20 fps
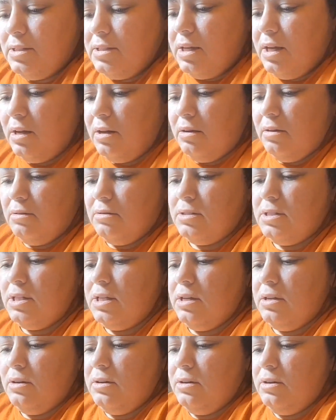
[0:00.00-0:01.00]
meeting with this
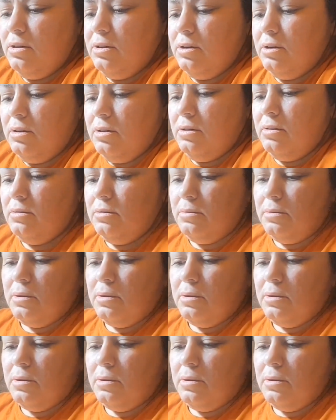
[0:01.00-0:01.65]
gal to get